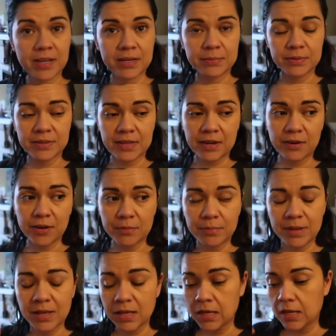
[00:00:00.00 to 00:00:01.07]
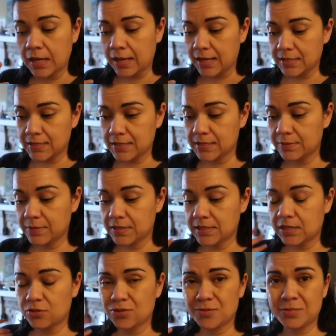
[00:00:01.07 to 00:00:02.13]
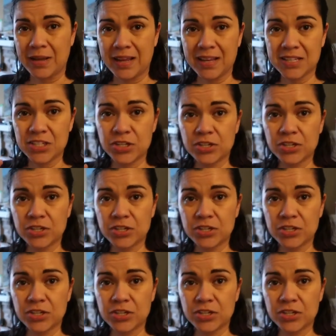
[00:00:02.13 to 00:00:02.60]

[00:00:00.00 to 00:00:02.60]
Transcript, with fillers: How to put the hair up, How to take some Excedrin, my head's